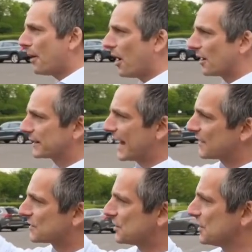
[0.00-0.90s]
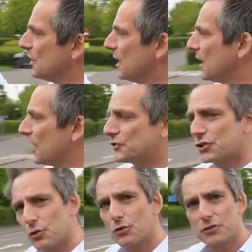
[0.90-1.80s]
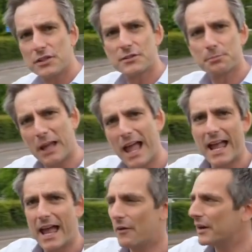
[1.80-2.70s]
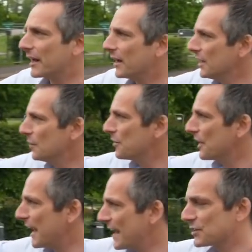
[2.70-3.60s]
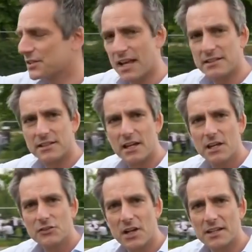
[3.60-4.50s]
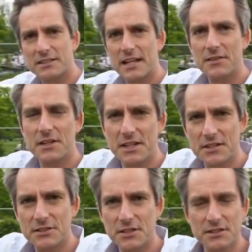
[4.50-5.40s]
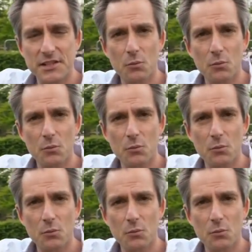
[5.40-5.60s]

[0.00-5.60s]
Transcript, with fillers: park next to a children's play area with the leisure centre just in the distance.